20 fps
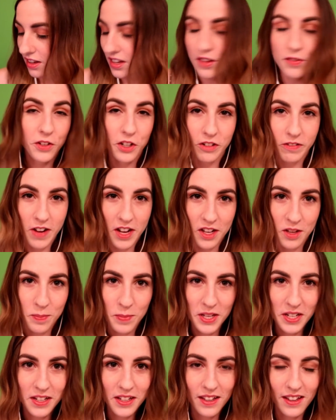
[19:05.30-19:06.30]
If you're
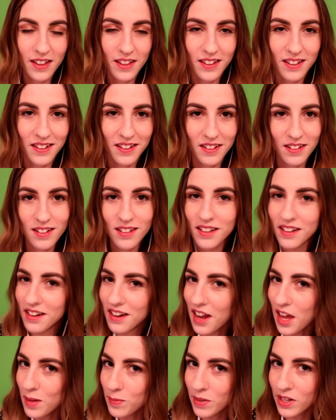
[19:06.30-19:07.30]
recommending it,
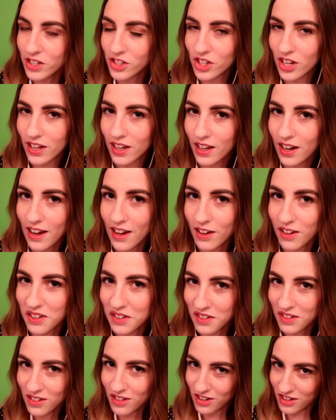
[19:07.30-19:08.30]
I might check it out.
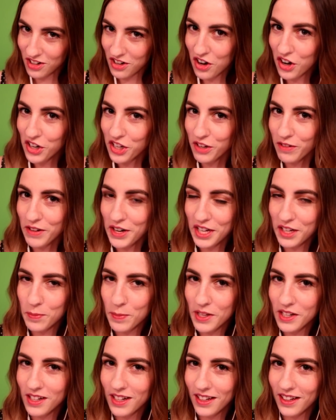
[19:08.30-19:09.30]
Are you
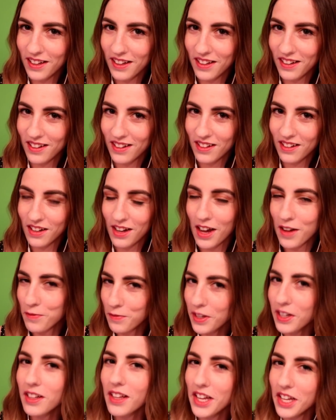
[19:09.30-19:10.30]
recommending it? I
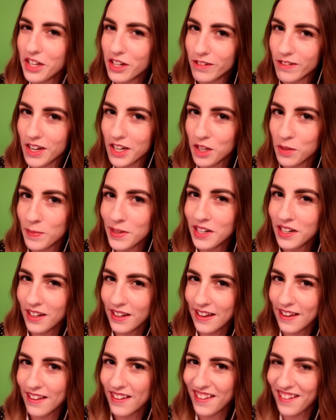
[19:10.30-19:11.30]
feel like you're
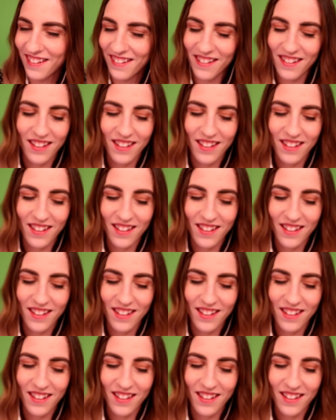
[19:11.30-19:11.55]
recommending it.